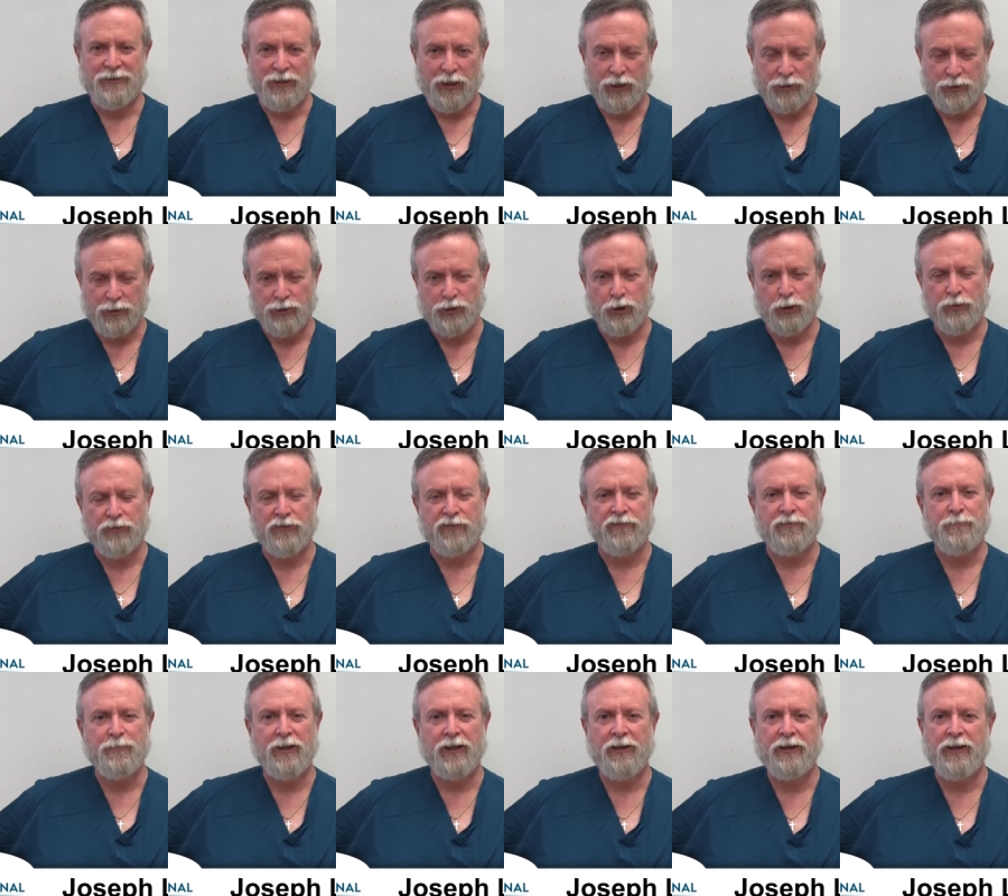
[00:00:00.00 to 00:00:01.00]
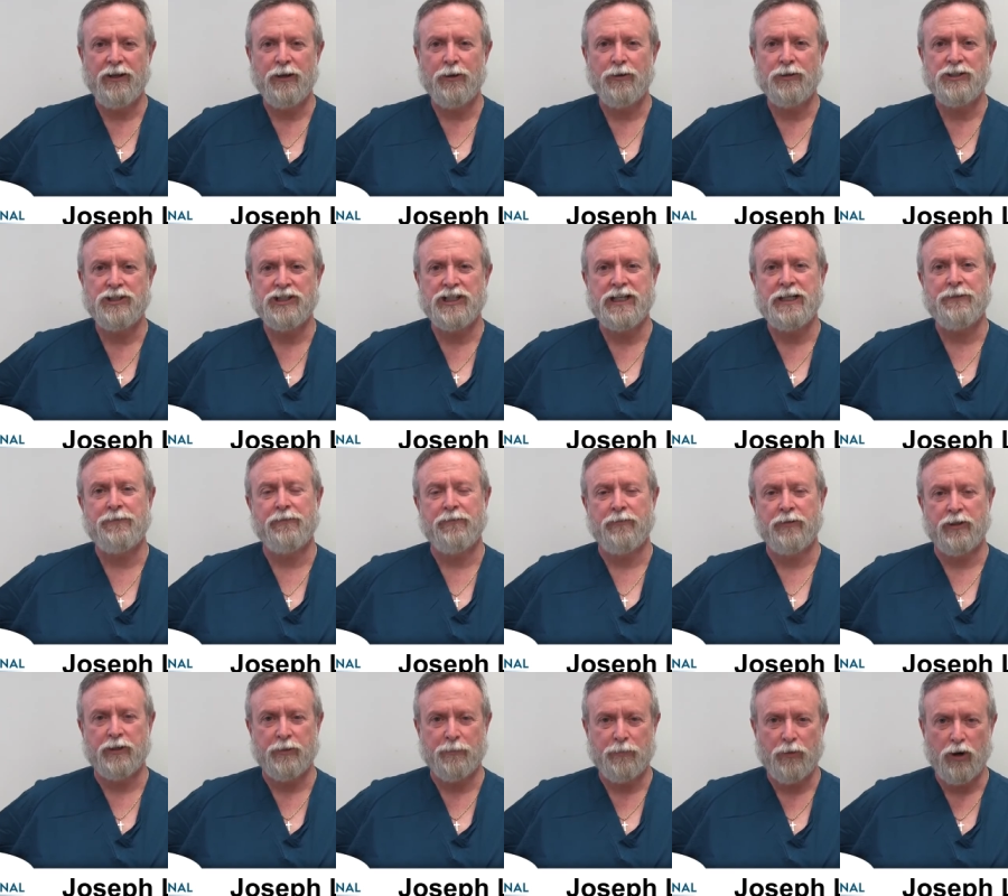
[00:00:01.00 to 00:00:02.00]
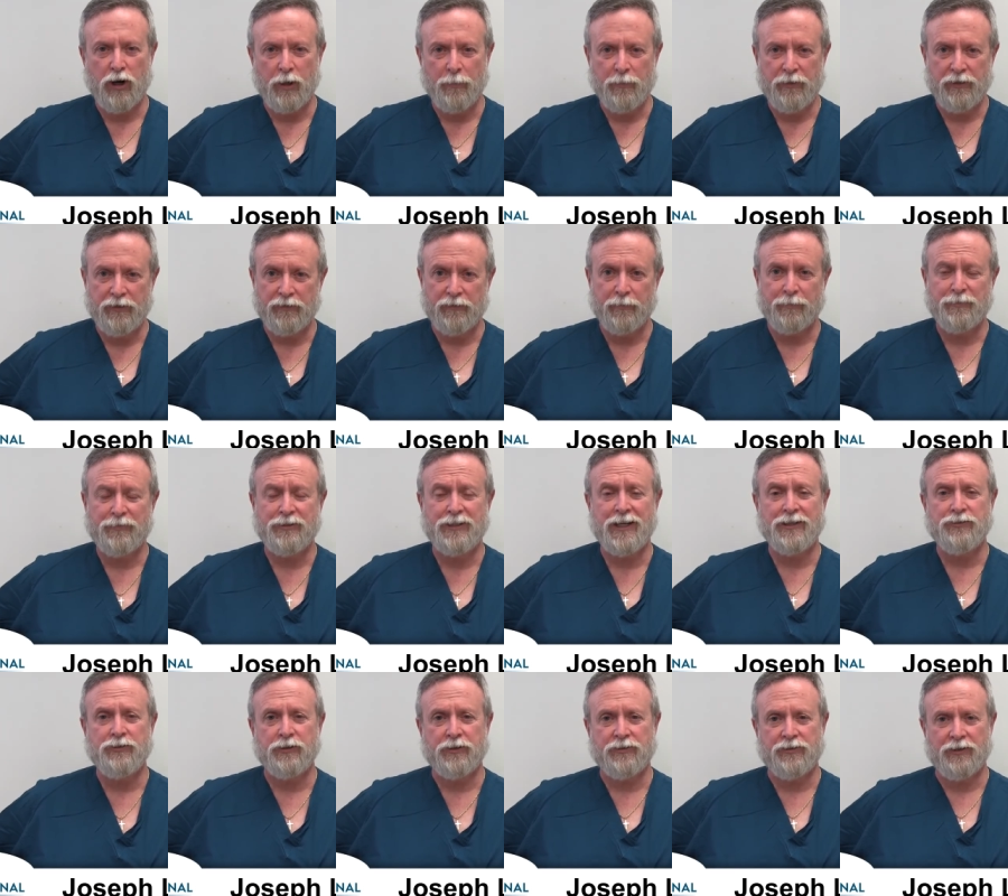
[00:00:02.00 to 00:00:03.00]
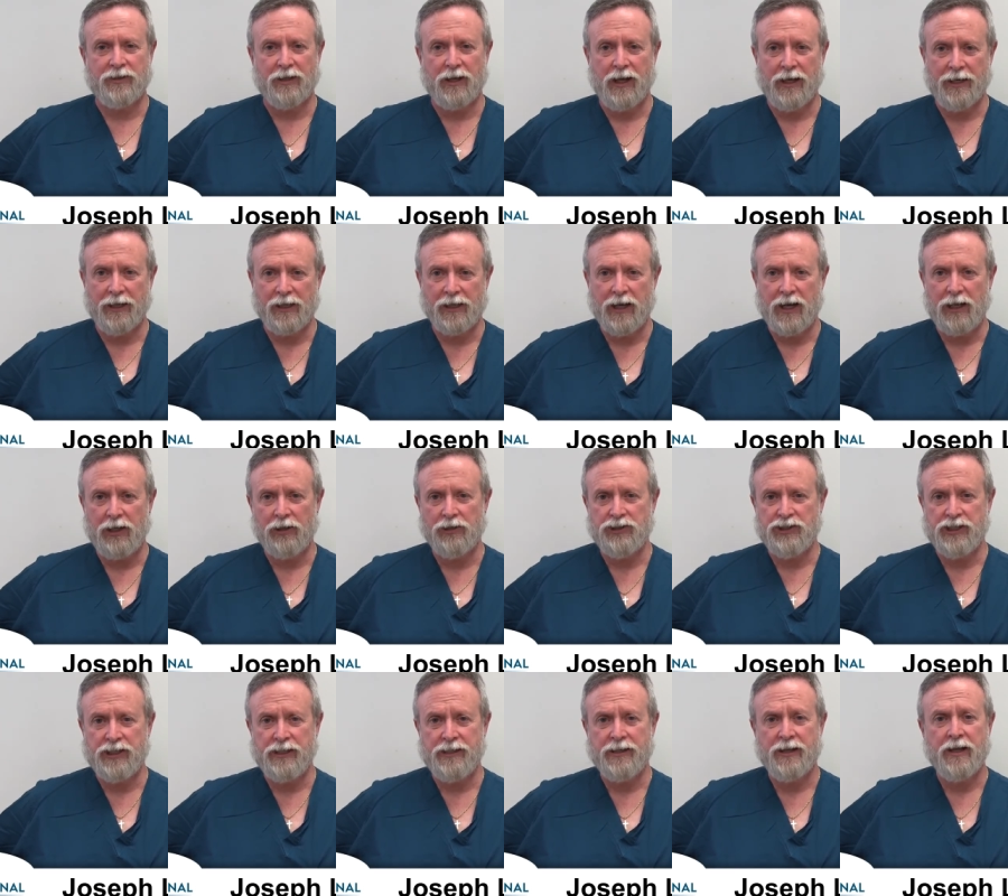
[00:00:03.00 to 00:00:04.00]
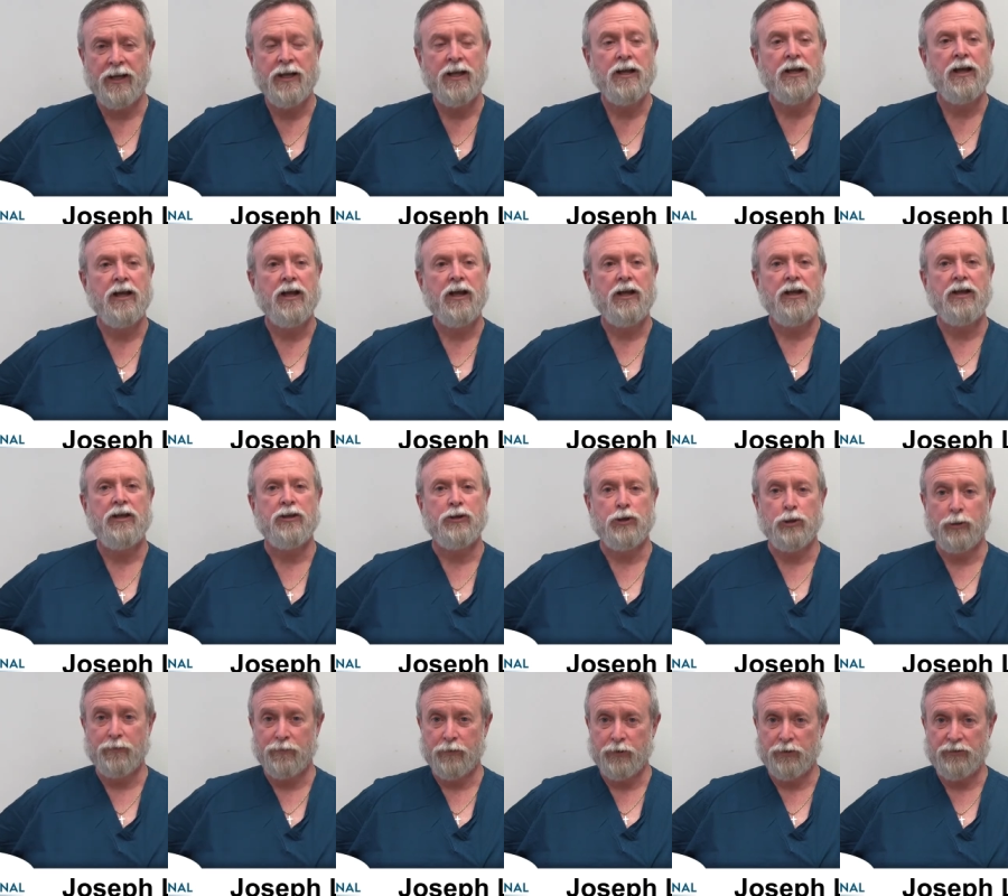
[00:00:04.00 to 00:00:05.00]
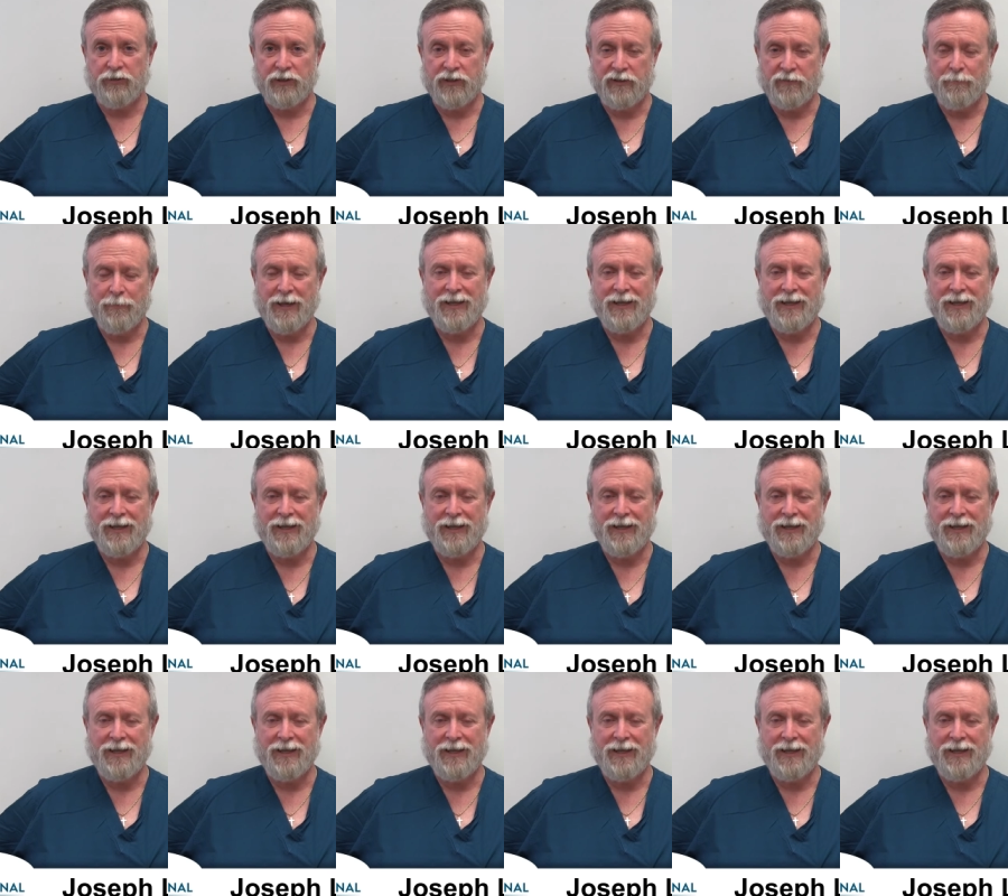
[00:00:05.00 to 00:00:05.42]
Doctor Joseph Milio, Chief of the Department of Obstetrics and Gynecology, University of